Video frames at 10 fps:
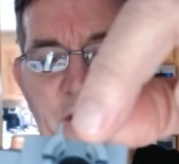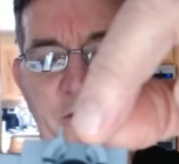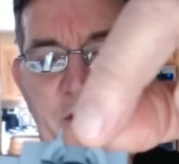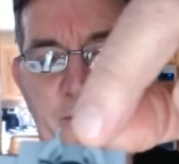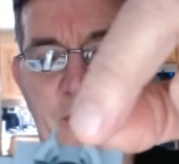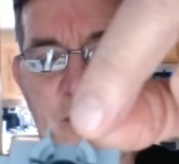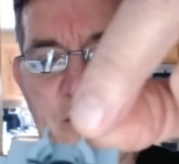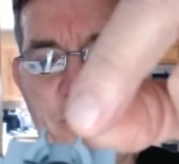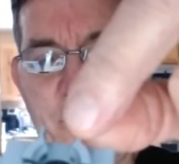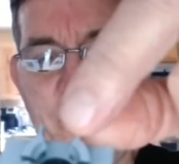you a better
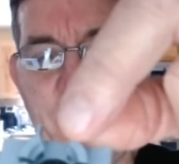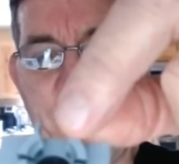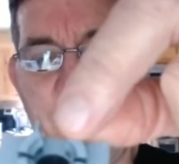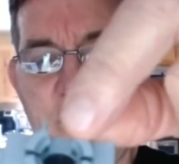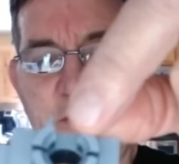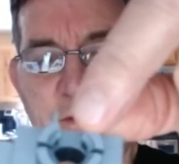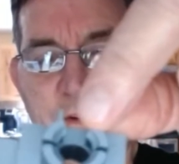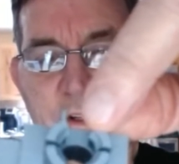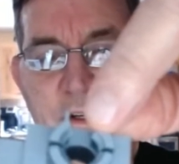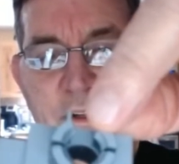view of it towards
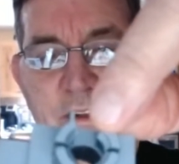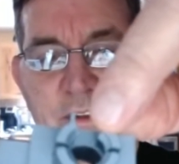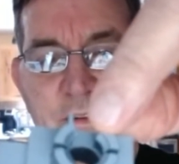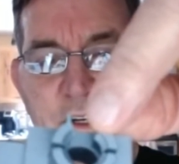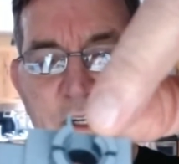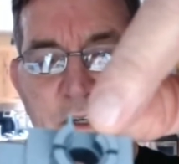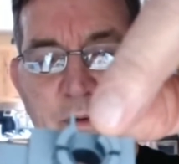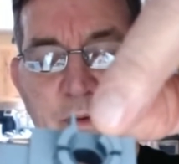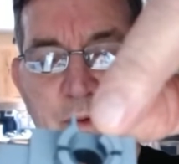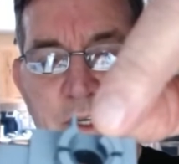the end of this video
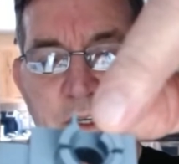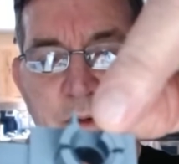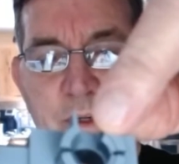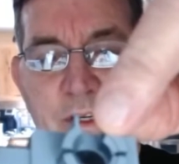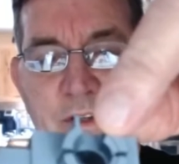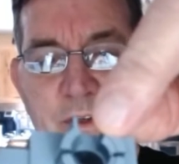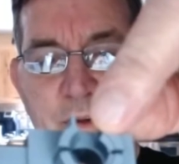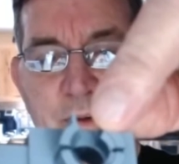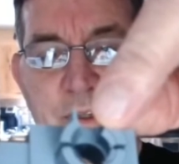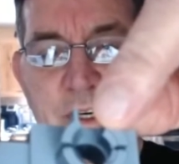when we go
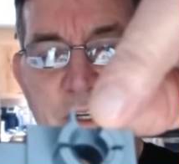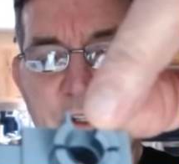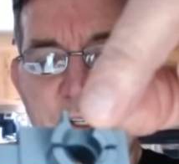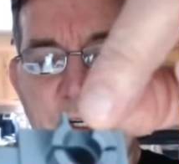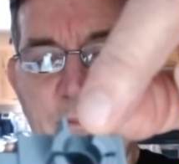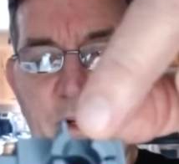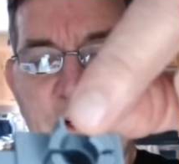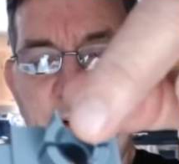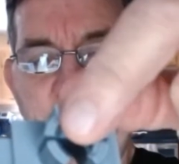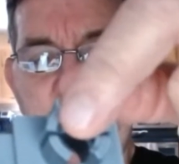into Sketchup.
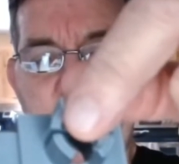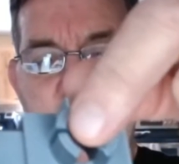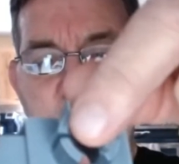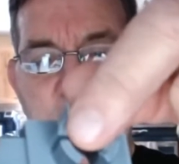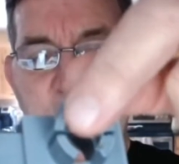But